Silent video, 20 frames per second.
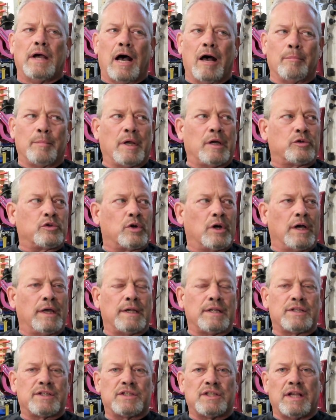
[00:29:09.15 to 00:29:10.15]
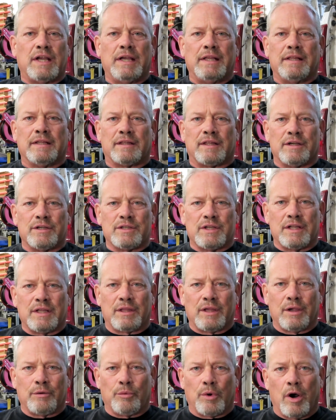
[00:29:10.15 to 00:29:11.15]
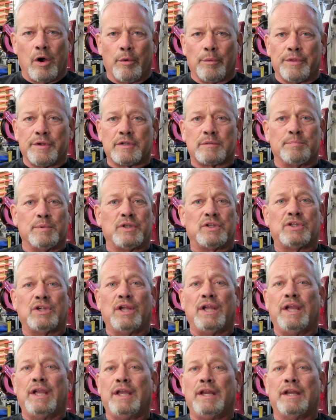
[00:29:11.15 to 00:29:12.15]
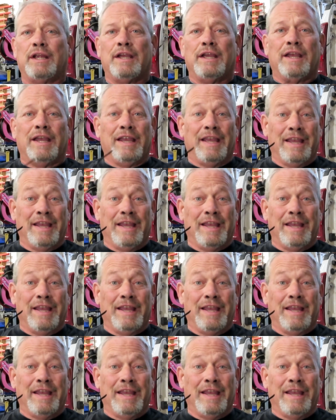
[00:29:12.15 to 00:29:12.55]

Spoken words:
I'm not trying to say that there's anything wrong with this machine.